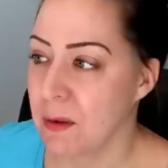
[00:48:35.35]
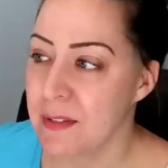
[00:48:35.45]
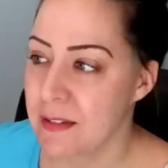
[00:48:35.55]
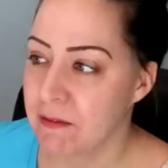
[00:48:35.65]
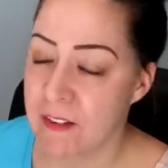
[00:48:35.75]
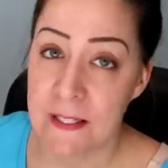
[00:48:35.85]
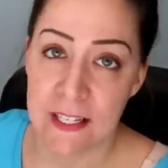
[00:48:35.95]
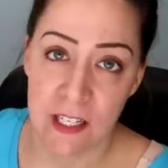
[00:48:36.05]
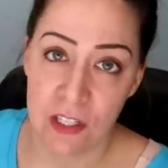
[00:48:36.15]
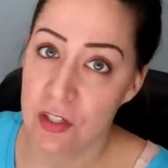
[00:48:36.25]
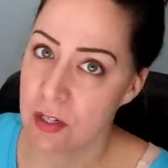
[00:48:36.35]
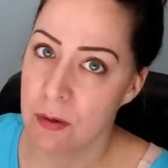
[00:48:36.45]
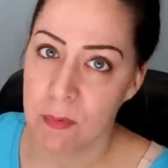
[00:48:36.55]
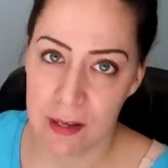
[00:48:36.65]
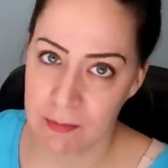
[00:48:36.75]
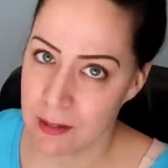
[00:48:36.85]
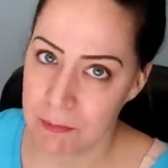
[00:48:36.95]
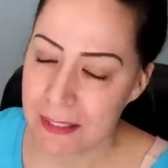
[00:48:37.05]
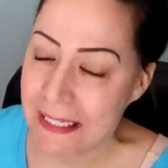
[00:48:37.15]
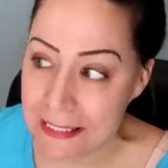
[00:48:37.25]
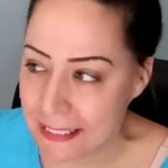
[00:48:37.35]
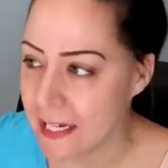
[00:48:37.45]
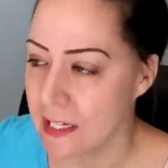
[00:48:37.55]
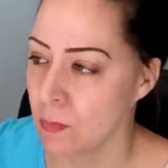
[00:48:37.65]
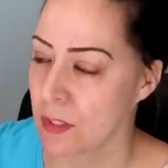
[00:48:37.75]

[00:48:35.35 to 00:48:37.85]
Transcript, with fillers: It was a vintage complete,